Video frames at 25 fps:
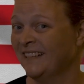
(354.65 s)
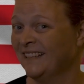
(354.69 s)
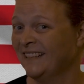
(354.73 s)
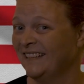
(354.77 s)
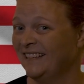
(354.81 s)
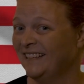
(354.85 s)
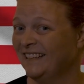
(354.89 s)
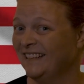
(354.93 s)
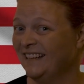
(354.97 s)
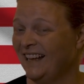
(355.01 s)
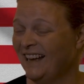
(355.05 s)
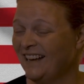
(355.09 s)

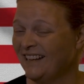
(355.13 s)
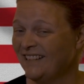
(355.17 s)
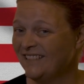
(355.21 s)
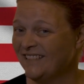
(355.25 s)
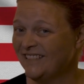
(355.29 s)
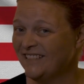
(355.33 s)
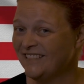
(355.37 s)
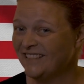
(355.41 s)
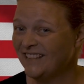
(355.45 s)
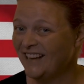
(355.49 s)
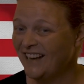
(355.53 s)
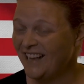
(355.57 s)

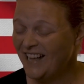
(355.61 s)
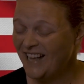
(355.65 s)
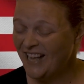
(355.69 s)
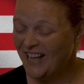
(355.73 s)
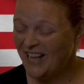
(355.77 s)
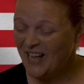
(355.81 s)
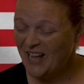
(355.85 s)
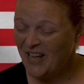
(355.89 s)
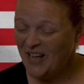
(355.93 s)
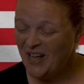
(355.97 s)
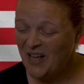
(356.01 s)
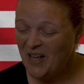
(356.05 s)
Nice
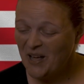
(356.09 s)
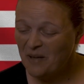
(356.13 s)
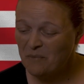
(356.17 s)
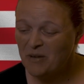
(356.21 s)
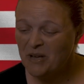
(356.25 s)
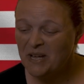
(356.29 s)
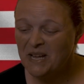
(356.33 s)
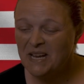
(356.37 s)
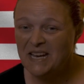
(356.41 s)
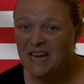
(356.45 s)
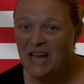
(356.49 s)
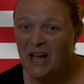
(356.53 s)

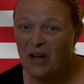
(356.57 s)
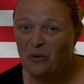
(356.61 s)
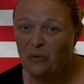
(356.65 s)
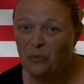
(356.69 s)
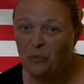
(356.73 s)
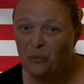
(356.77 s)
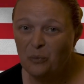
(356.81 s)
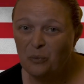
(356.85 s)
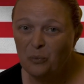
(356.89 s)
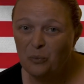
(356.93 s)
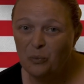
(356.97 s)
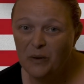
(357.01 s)
job.
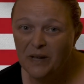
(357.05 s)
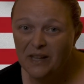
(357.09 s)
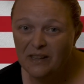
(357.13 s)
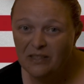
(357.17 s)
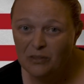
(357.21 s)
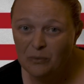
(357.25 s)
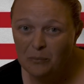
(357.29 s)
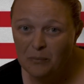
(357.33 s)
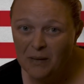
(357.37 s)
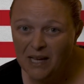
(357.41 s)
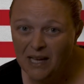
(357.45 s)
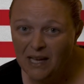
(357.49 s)
Now
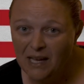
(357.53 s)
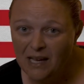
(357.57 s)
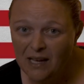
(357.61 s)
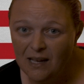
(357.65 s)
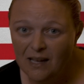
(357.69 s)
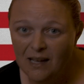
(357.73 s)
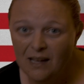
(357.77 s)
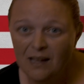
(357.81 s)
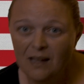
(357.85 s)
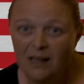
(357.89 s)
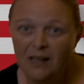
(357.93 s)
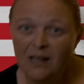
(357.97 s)
with
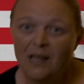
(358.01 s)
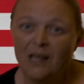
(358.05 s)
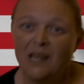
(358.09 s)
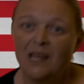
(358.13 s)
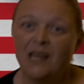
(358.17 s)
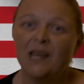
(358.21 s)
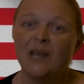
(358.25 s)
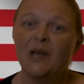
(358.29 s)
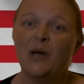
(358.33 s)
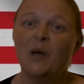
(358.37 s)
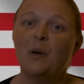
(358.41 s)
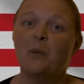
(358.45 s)
me,
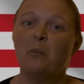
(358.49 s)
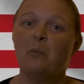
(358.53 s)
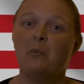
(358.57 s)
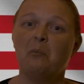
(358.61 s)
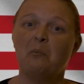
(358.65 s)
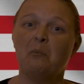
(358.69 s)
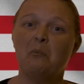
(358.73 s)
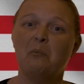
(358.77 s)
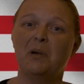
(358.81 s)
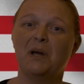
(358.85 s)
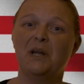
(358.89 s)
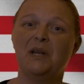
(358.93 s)

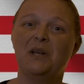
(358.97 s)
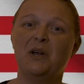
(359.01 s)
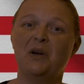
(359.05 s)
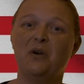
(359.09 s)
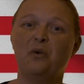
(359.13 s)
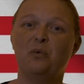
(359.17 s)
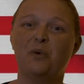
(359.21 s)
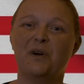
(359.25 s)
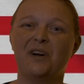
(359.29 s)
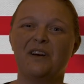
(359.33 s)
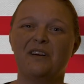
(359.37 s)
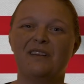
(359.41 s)
but
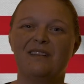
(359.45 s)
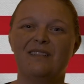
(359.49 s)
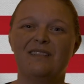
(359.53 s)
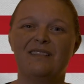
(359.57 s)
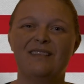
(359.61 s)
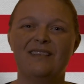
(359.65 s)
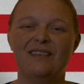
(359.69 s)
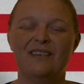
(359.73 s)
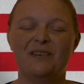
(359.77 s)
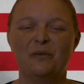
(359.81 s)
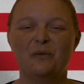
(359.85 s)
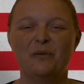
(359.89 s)
no
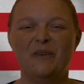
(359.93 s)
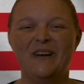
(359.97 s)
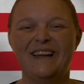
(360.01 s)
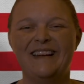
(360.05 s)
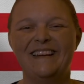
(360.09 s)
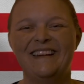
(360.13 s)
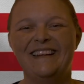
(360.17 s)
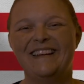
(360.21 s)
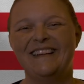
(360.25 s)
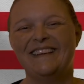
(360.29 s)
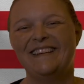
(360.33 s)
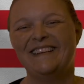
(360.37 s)
words.
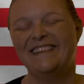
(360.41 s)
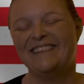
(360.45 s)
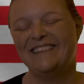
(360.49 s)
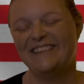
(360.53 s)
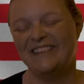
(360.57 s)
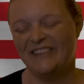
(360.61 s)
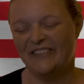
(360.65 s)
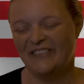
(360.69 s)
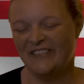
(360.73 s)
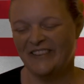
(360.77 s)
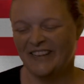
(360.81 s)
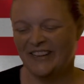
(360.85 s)
1,
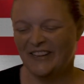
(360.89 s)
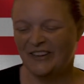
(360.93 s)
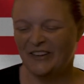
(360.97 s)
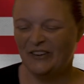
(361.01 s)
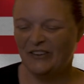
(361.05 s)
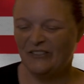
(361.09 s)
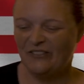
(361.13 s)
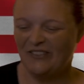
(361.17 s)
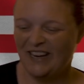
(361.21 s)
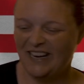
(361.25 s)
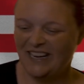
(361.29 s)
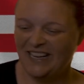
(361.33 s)
2,
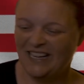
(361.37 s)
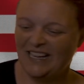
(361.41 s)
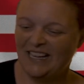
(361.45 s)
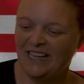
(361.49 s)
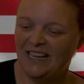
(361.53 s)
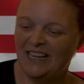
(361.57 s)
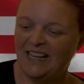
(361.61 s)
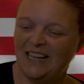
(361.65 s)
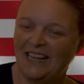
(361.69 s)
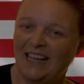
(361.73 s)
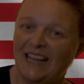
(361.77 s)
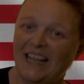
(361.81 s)
ready,
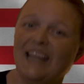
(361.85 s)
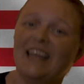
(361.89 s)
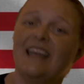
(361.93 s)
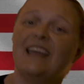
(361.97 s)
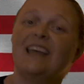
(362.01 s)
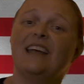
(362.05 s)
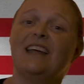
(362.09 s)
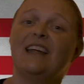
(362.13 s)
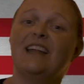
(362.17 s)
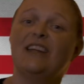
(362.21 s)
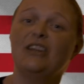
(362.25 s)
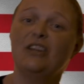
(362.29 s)

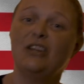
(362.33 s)
and